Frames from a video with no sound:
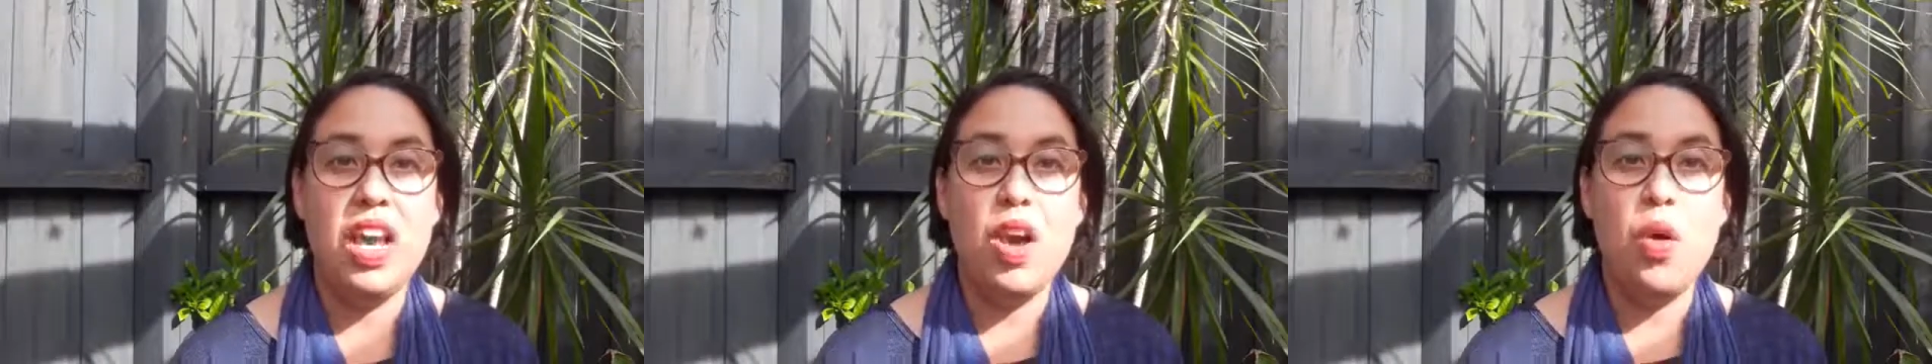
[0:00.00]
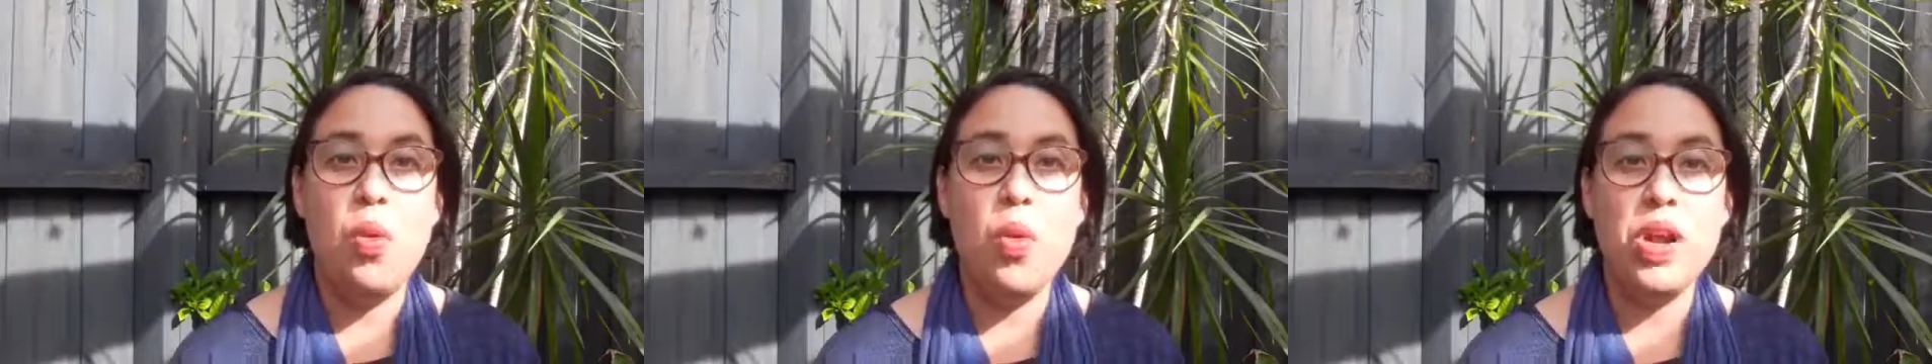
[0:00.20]

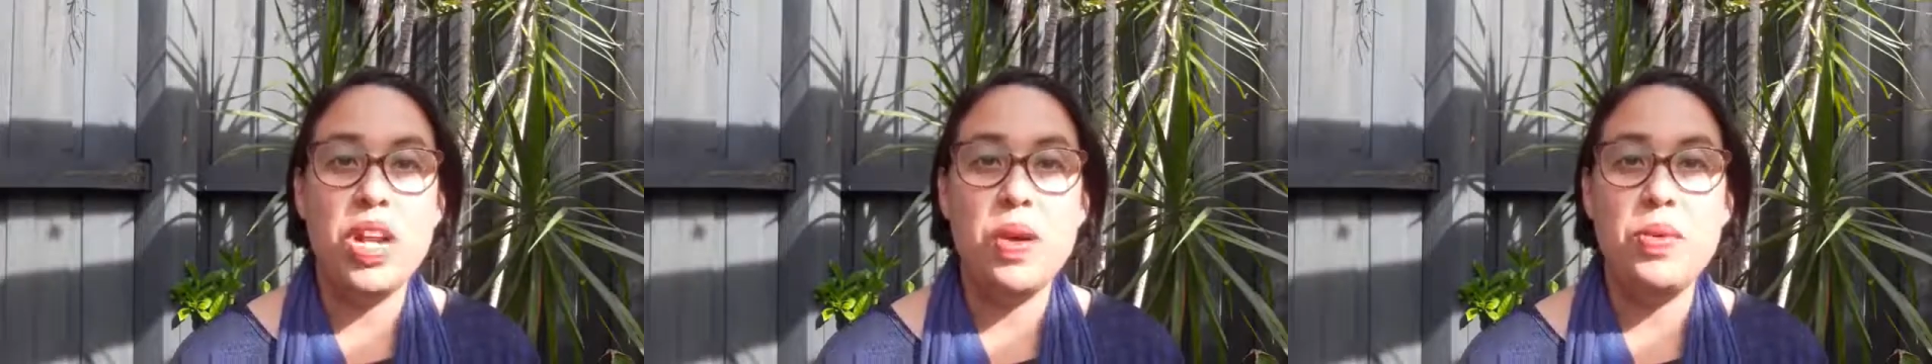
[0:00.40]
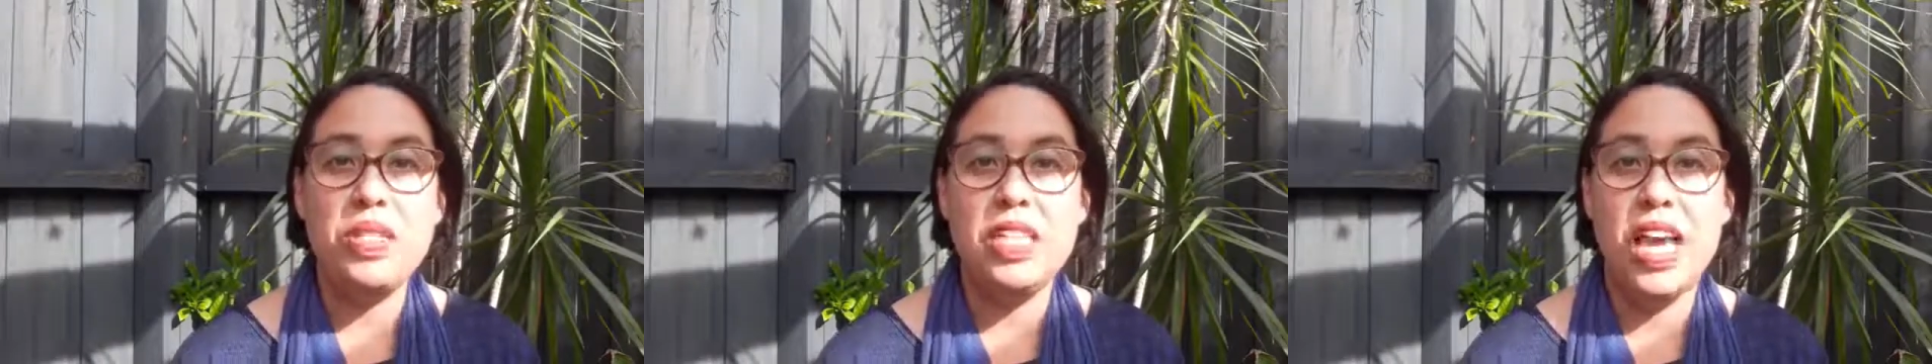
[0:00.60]
what I
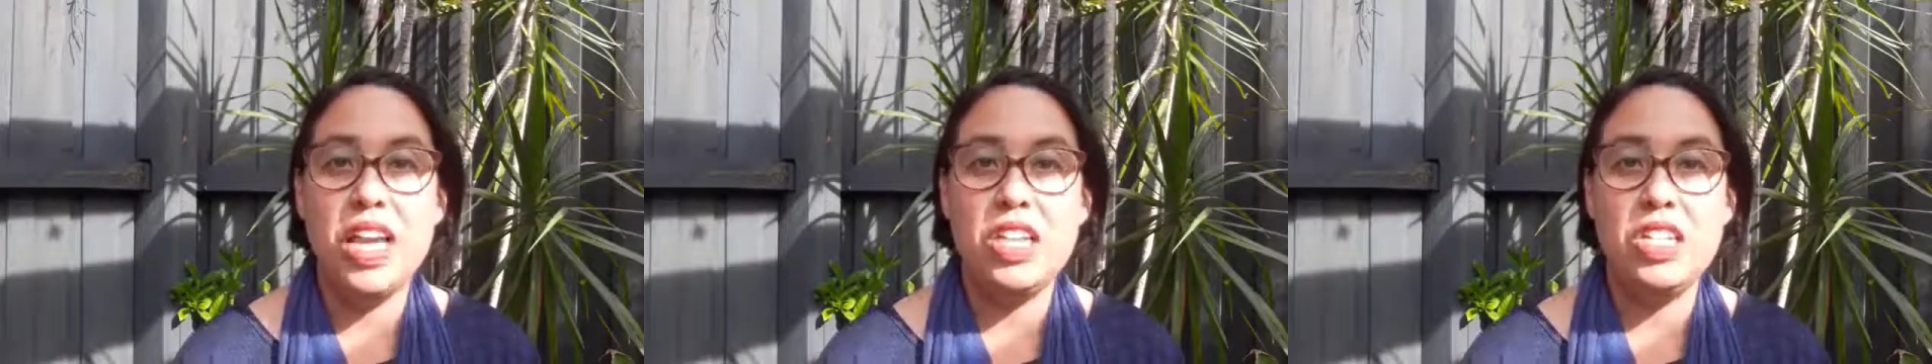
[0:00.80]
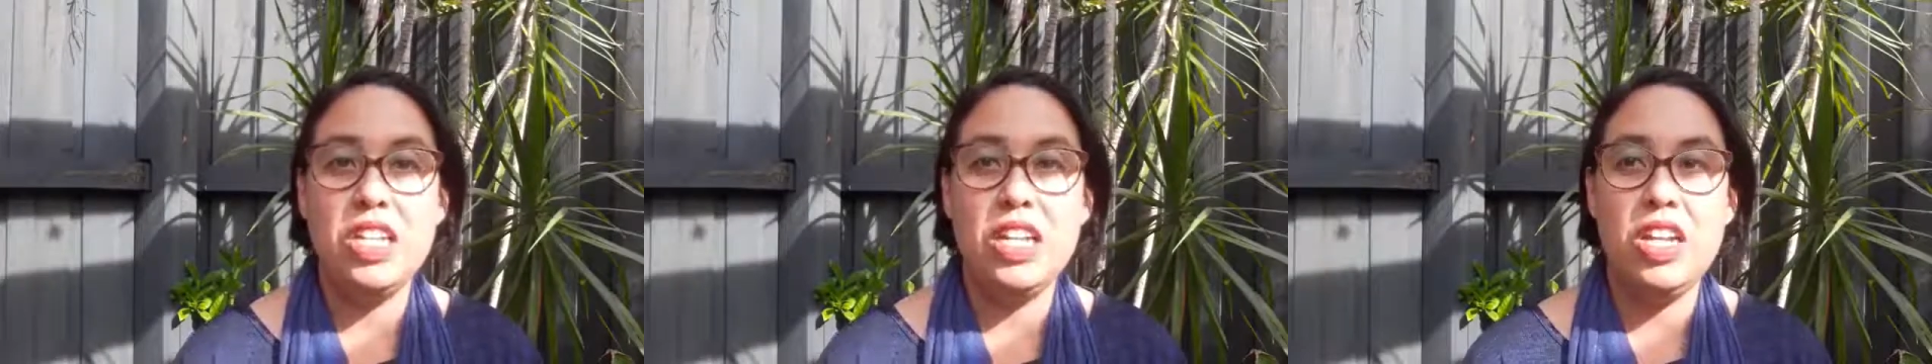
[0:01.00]
was
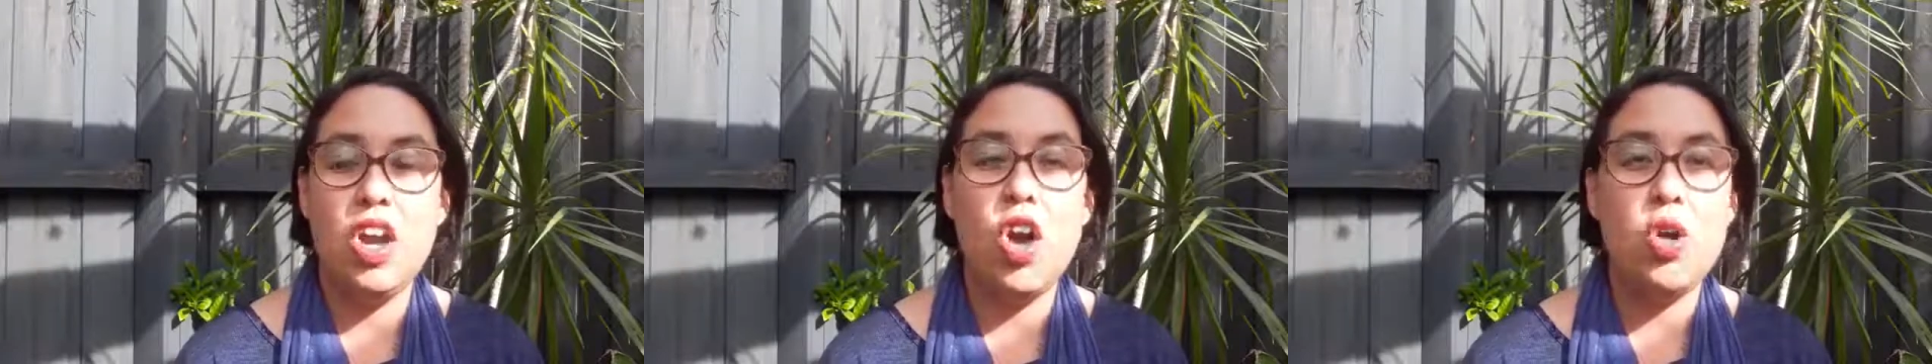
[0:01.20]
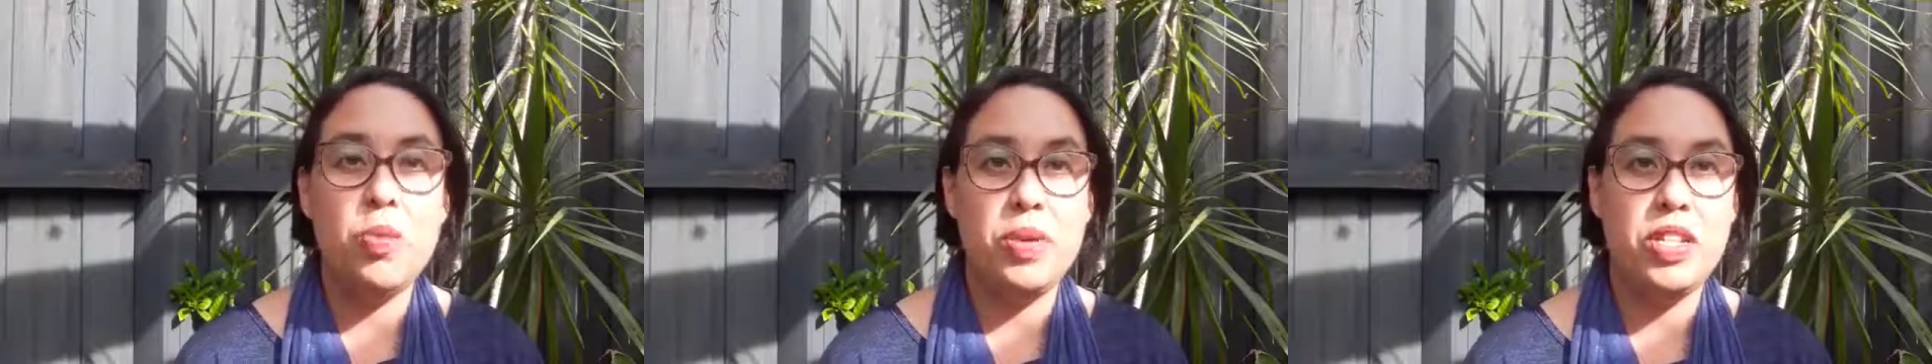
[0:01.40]
actually
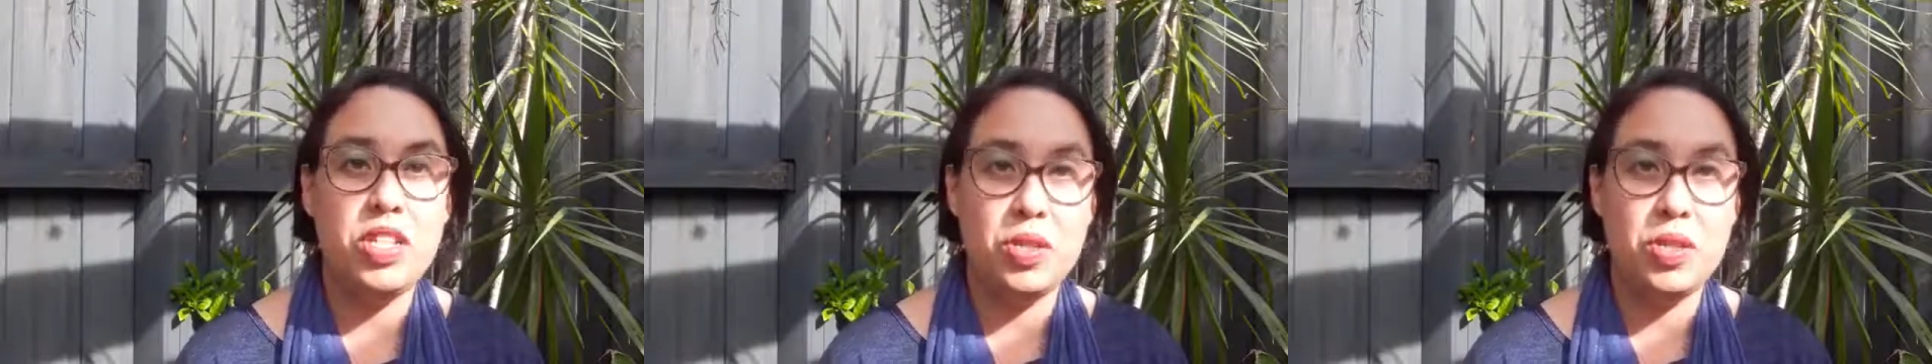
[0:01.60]
hoping